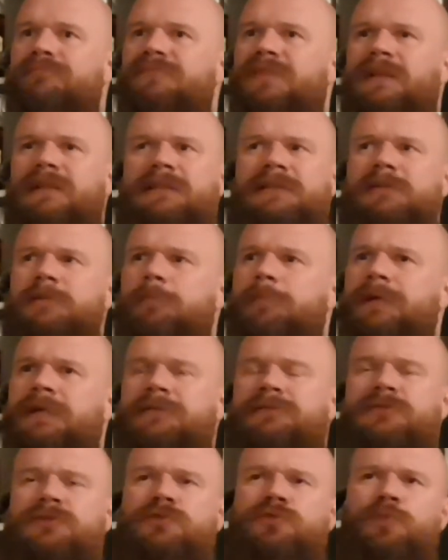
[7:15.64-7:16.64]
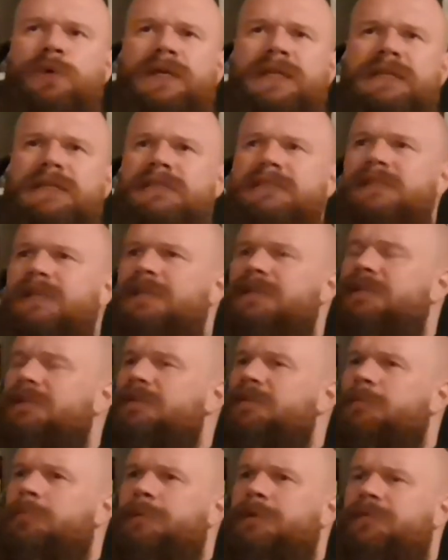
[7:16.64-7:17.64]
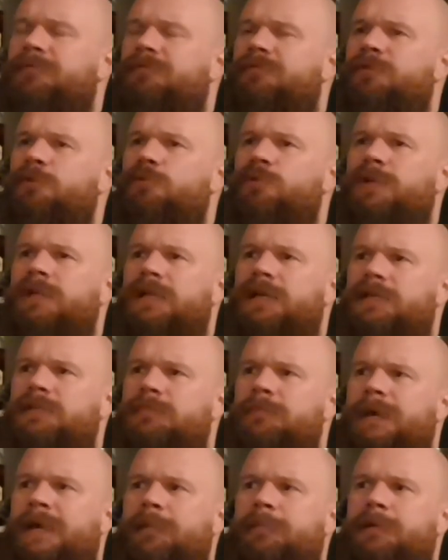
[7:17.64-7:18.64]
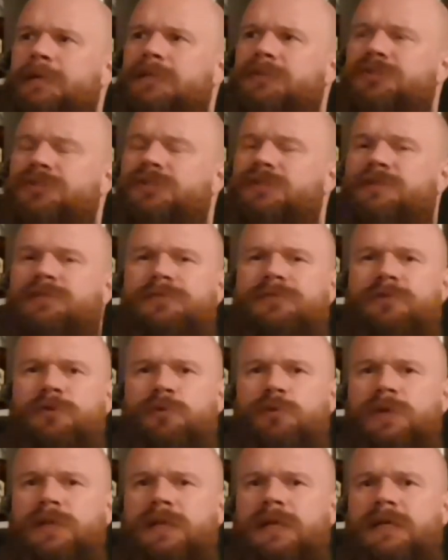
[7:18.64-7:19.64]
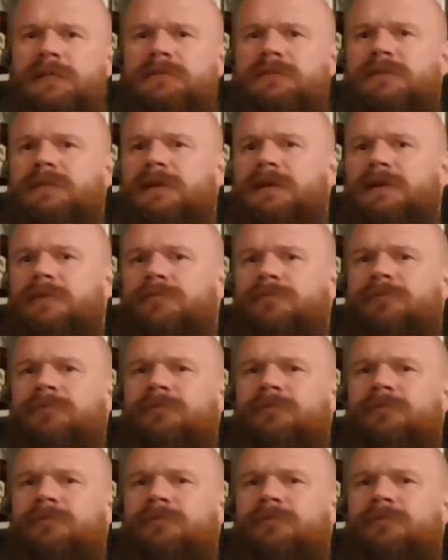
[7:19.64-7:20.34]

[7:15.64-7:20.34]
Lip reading: A little bit of sweetness and a little bit of fruitiness. Maybe it's just fruitiness that